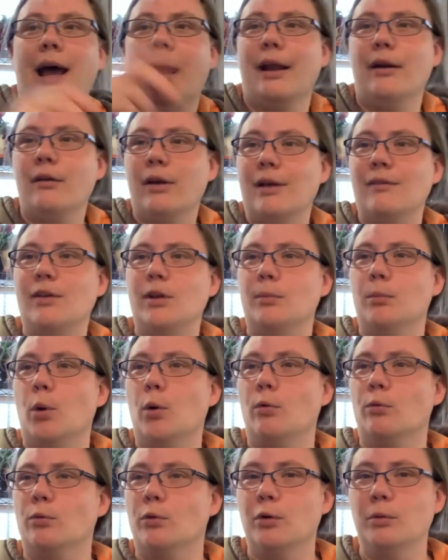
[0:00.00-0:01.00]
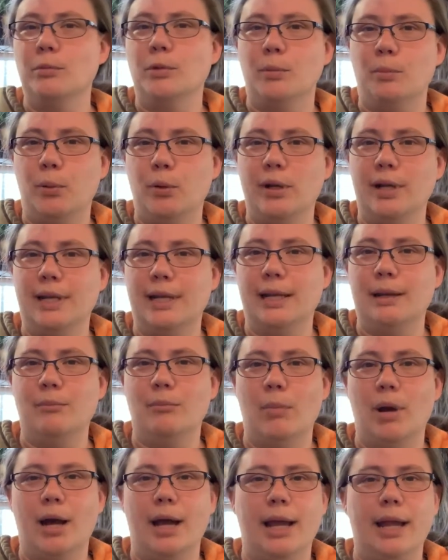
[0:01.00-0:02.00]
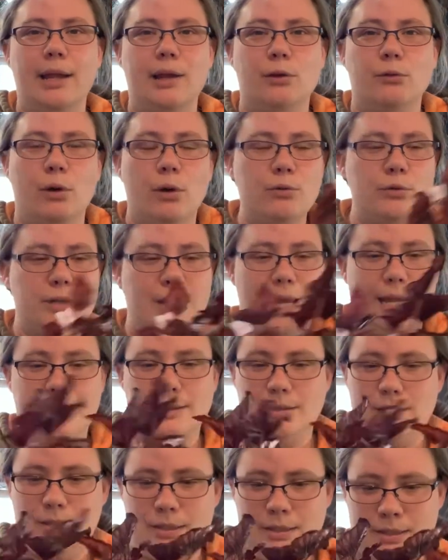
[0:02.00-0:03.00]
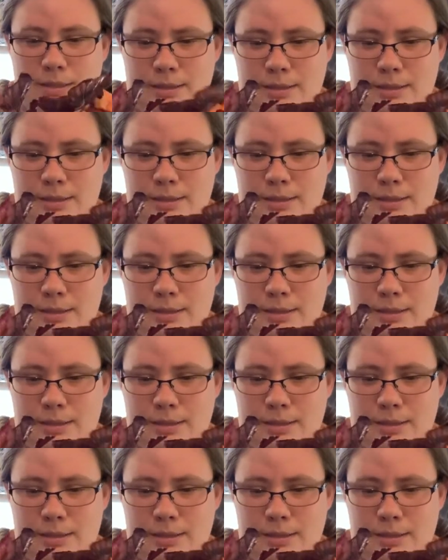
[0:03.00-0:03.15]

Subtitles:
I don't have any more room to put it in my grow tent.